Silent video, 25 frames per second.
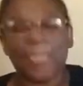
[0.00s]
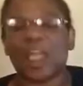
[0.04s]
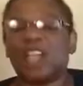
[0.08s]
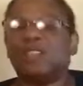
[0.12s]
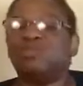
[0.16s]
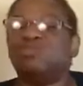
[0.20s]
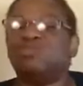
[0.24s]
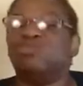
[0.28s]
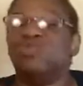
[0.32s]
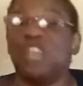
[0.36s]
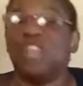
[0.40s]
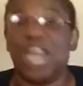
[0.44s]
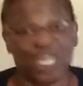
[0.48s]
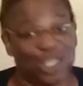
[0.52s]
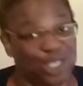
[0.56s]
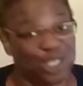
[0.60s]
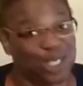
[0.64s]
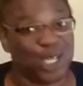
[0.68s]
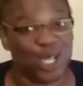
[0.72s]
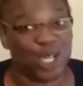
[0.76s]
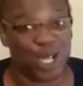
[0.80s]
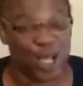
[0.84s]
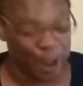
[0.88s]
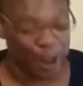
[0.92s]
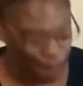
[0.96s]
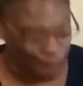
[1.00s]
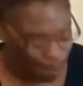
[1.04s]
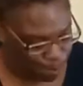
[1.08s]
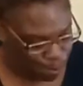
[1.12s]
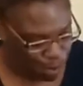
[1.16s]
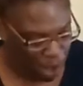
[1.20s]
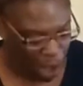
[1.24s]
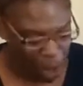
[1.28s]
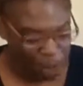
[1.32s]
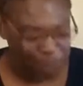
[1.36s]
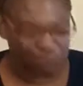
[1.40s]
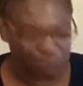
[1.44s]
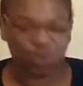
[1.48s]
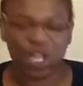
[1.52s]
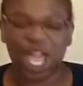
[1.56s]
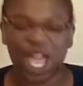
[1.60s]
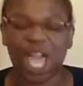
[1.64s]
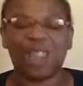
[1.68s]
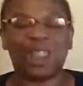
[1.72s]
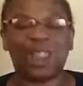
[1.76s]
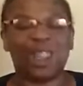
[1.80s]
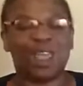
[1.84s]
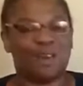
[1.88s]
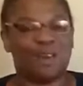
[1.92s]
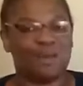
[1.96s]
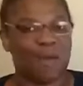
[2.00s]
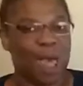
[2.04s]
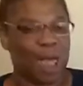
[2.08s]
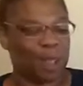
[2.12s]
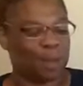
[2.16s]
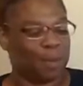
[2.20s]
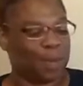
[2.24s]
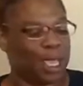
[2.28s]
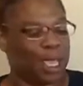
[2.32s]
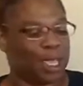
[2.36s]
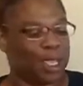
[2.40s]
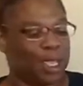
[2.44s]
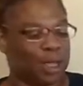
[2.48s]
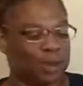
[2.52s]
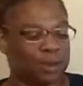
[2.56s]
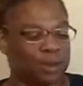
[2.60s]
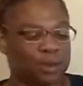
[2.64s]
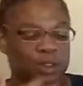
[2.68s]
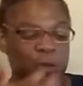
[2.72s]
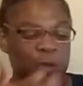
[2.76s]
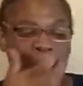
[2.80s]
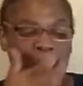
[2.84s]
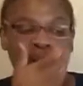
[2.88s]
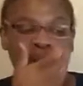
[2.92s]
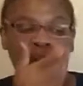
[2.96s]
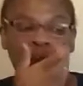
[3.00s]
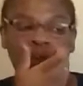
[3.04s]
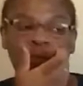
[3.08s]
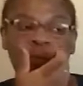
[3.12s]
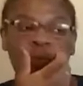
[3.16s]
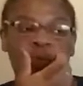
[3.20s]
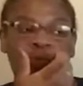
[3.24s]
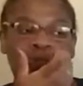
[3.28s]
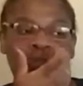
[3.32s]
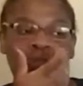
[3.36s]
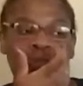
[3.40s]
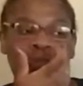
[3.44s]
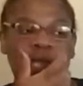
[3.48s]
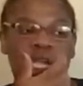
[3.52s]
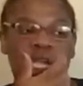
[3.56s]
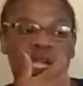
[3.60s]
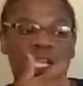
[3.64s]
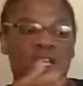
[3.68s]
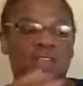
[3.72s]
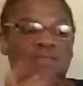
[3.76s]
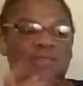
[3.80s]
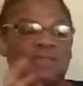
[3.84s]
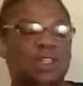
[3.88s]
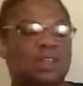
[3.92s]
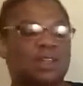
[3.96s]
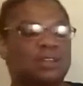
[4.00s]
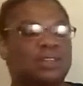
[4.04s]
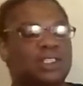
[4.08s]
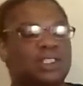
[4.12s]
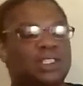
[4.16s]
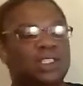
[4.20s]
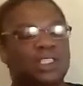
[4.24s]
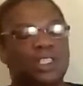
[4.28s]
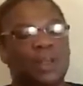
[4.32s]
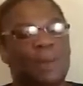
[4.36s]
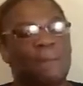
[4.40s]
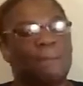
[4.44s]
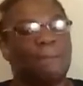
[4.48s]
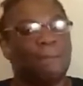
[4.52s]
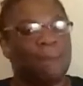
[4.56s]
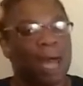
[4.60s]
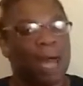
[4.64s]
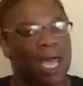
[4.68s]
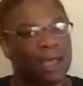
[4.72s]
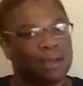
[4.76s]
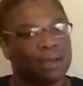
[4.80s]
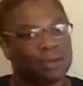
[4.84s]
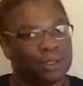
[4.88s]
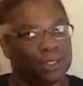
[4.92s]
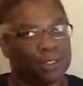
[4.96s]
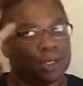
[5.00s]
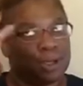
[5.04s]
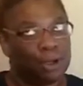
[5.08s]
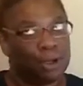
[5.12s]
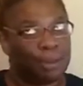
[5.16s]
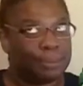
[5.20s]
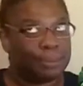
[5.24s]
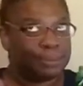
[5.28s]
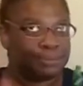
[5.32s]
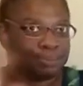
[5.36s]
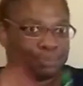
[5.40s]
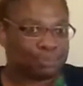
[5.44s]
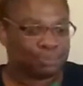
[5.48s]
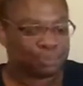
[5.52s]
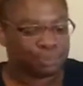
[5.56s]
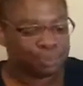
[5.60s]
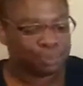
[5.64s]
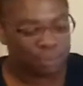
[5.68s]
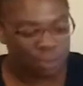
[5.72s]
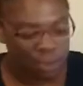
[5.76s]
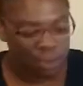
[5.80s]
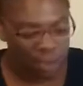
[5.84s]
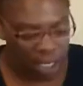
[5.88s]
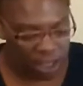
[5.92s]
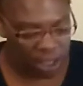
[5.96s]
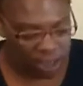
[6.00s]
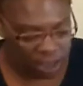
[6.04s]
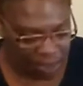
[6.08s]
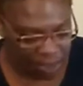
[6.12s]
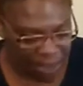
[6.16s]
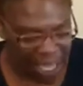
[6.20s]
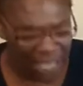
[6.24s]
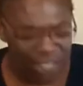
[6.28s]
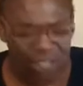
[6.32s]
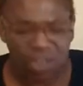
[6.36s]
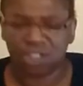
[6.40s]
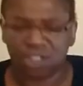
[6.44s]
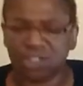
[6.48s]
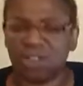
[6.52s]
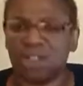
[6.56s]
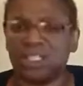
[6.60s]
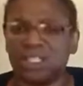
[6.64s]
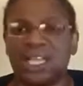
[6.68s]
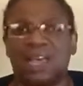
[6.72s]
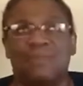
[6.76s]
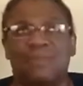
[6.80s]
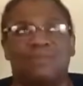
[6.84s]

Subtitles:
That's good. I love jalapenos. And even though this is a milder Tabasco sauce, I